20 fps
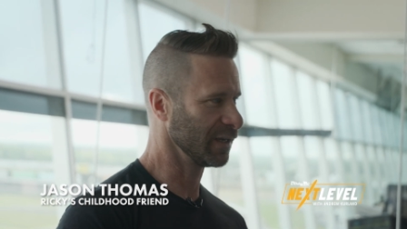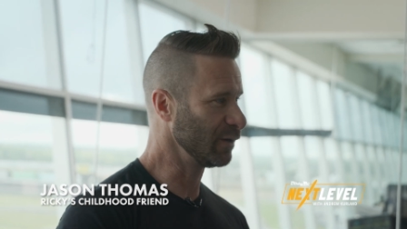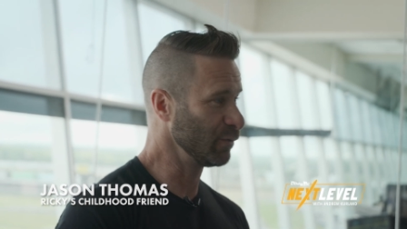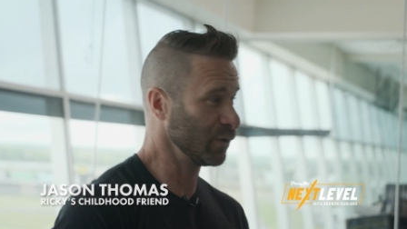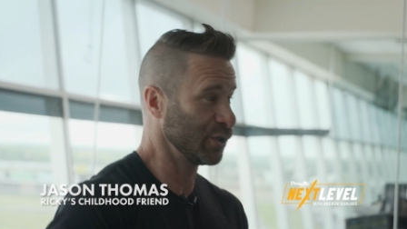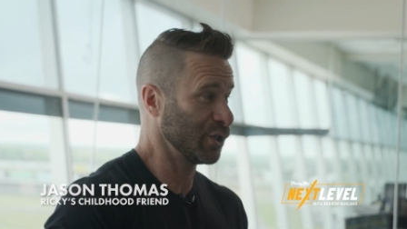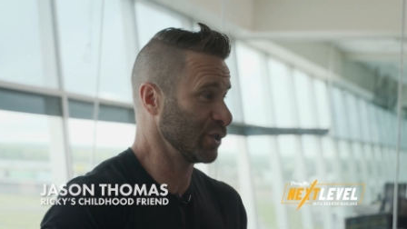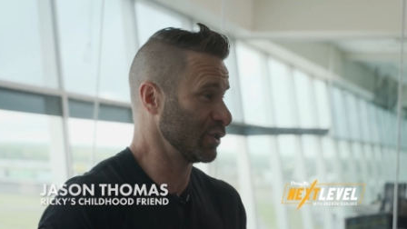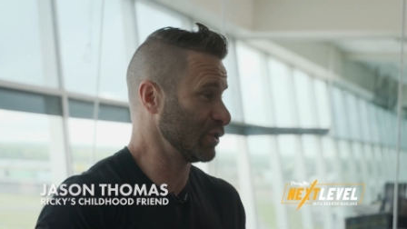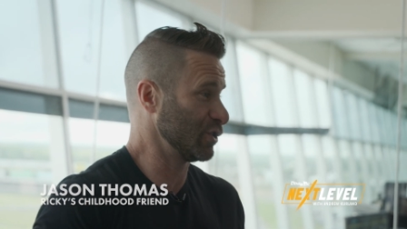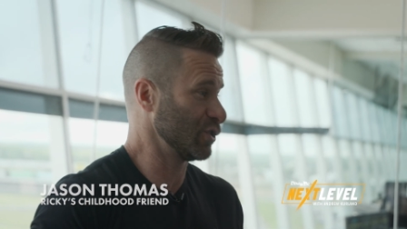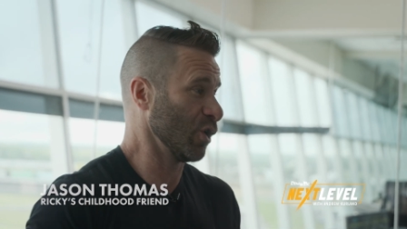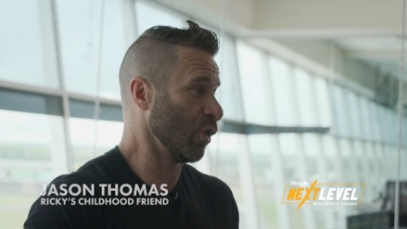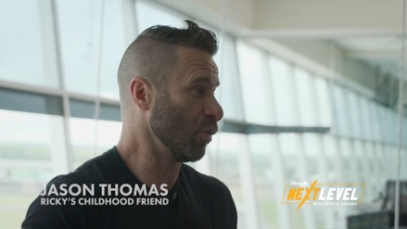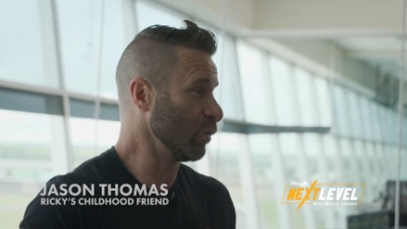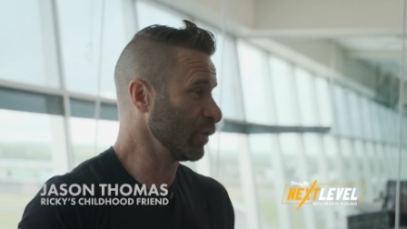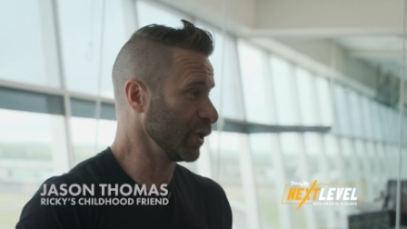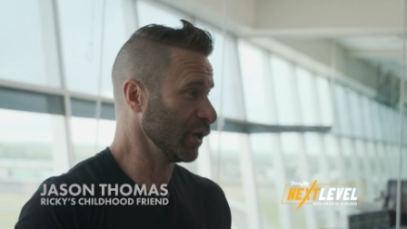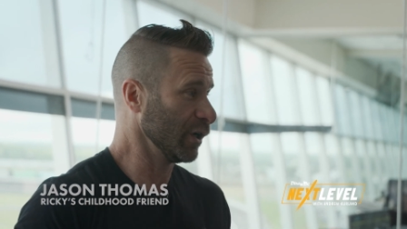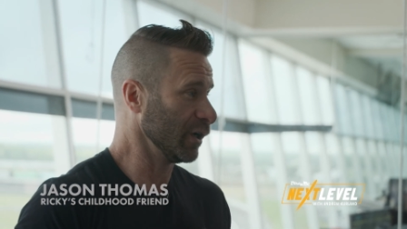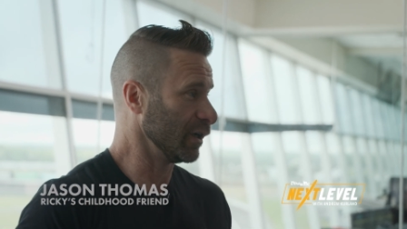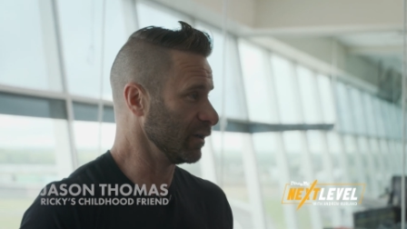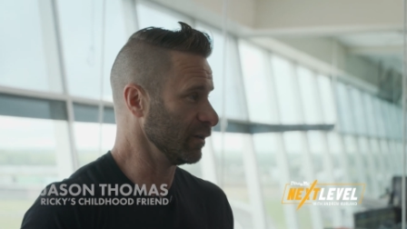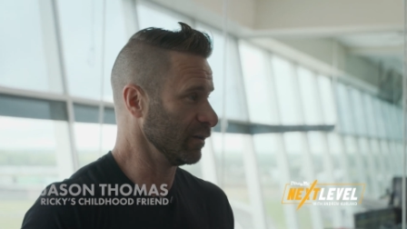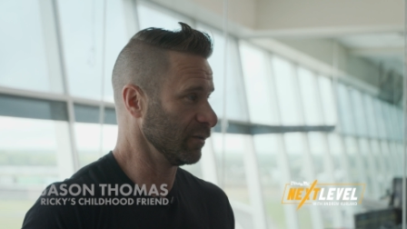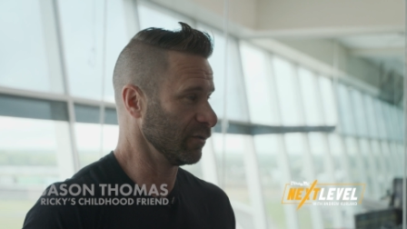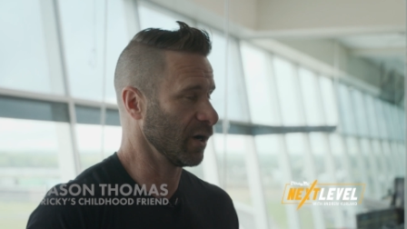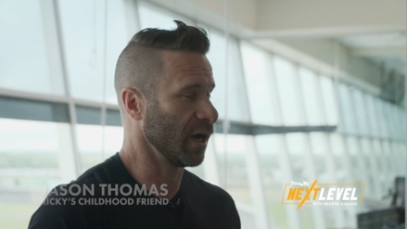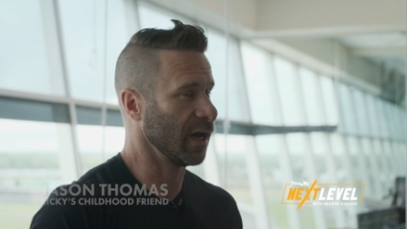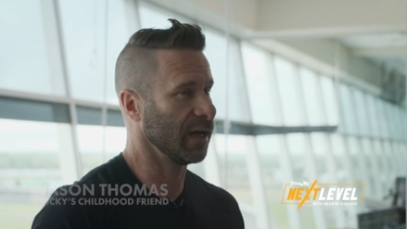He was just so good,
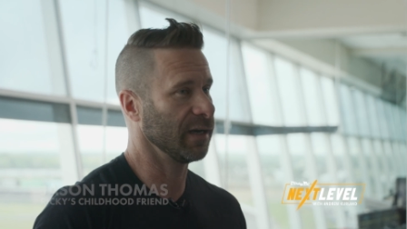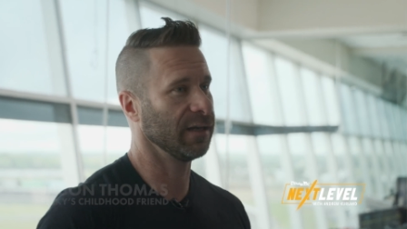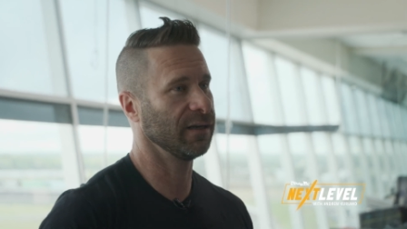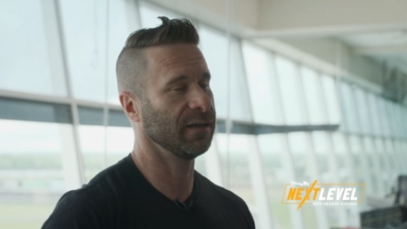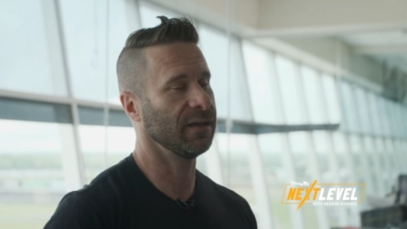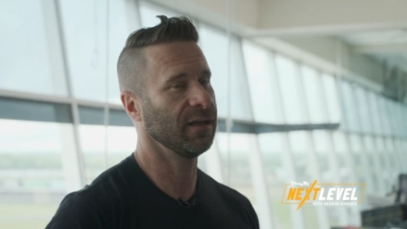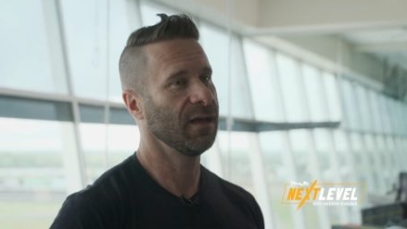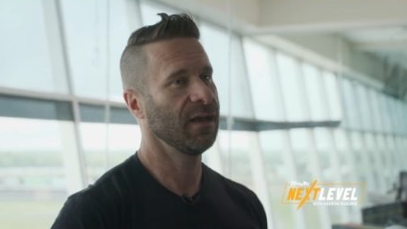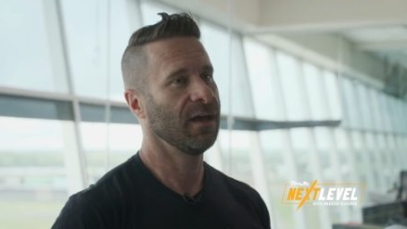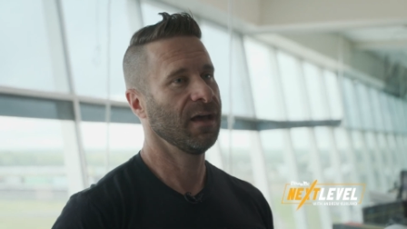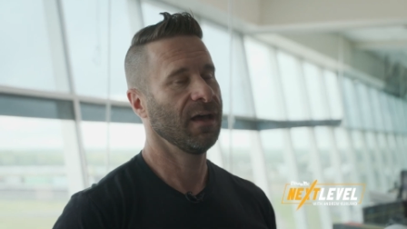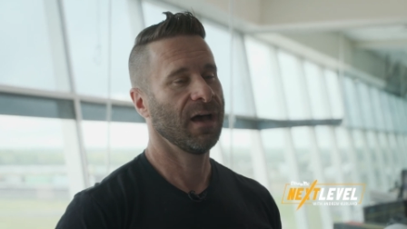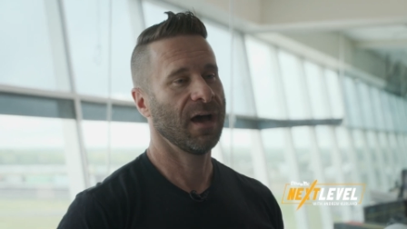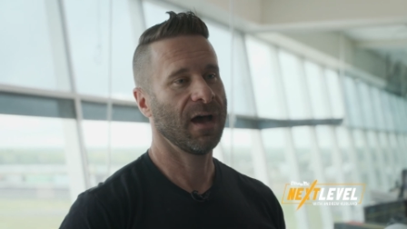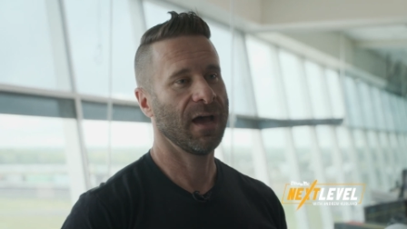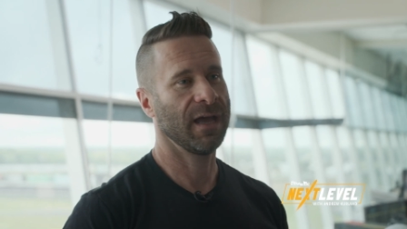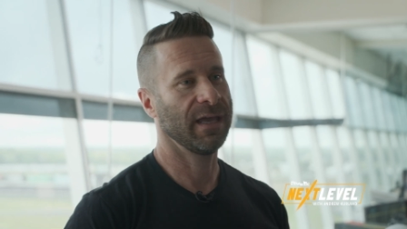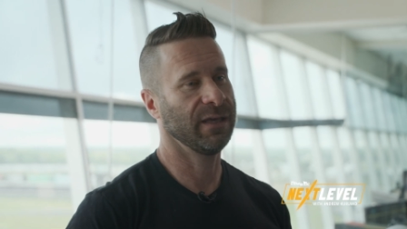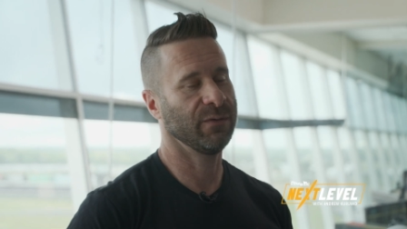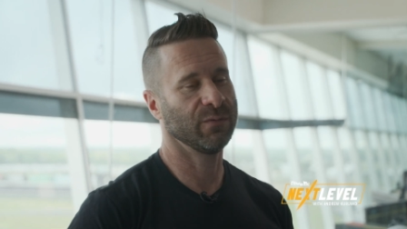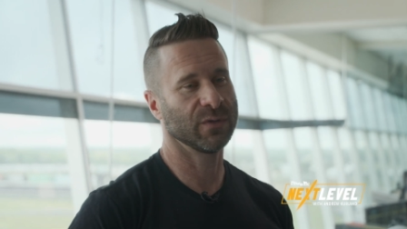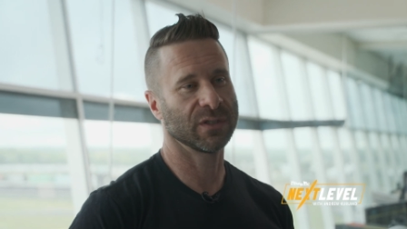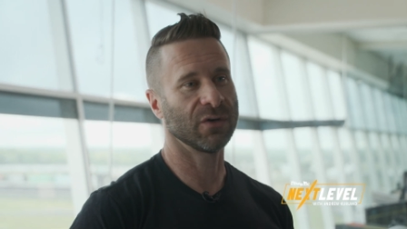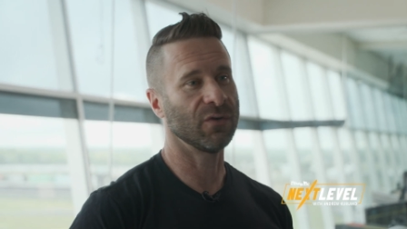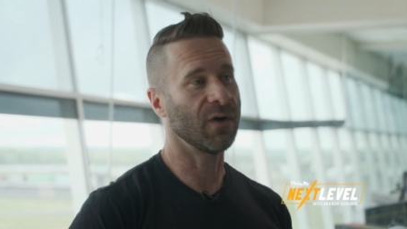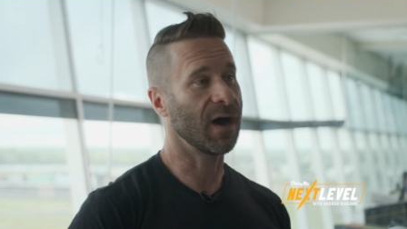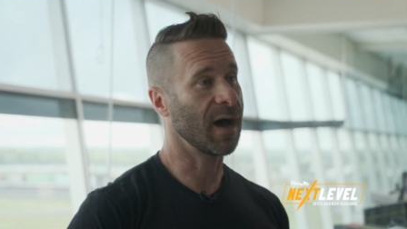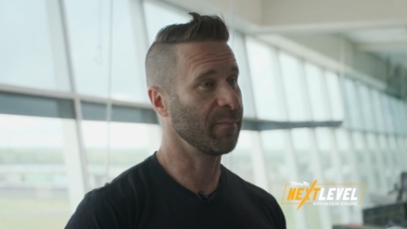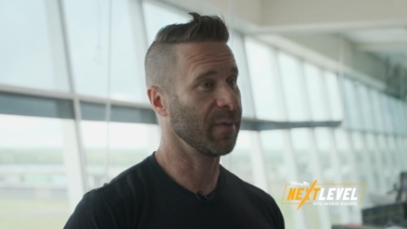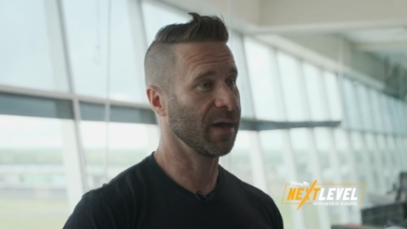right? And he was a
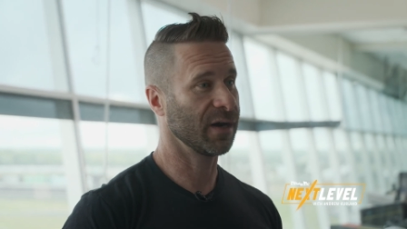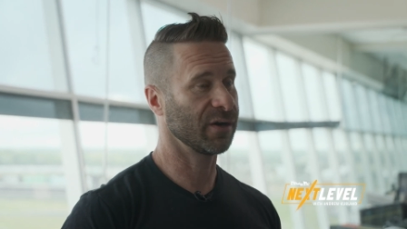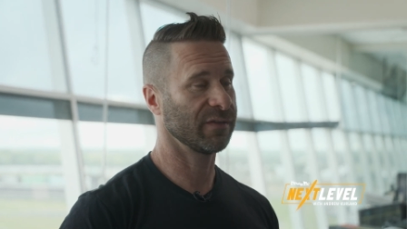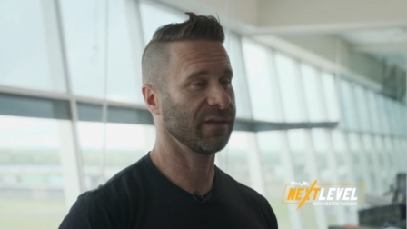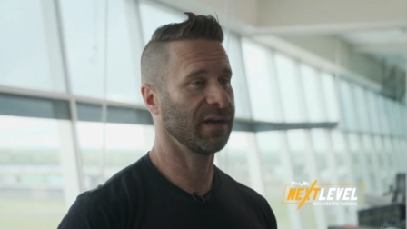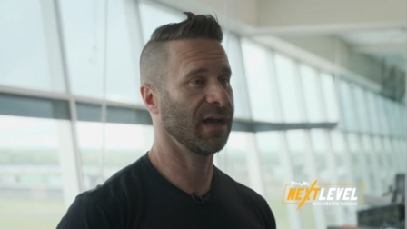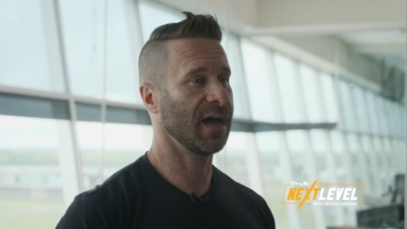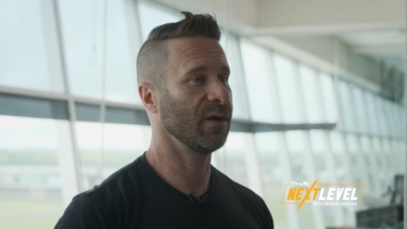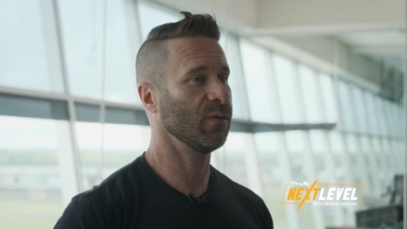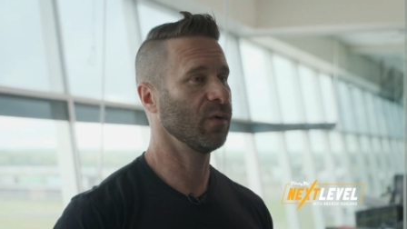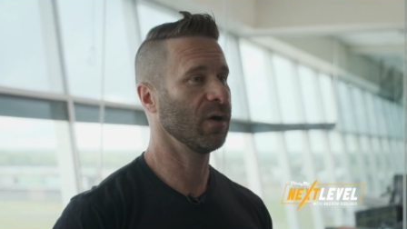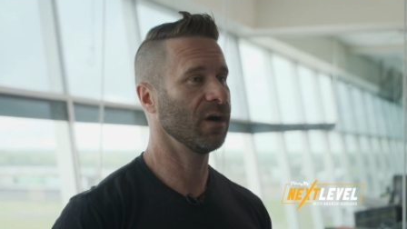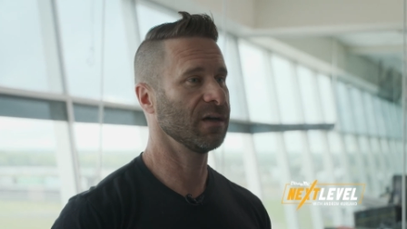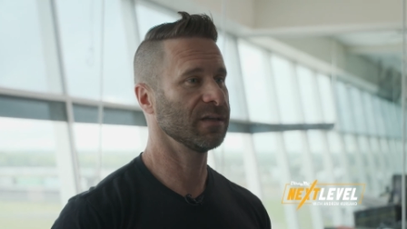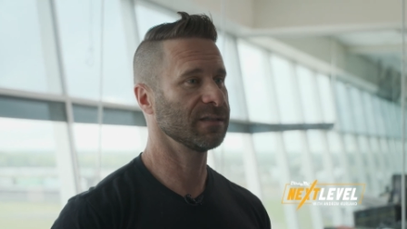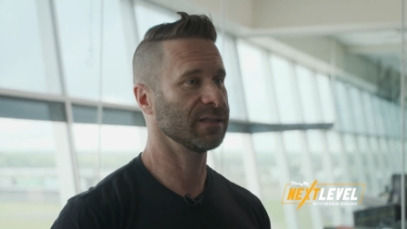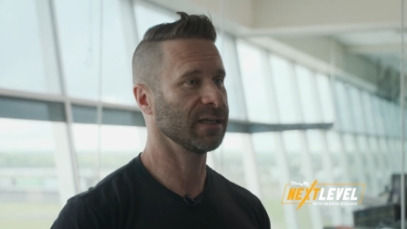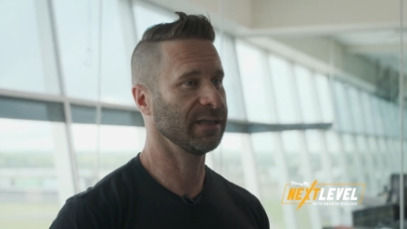lot better than I was.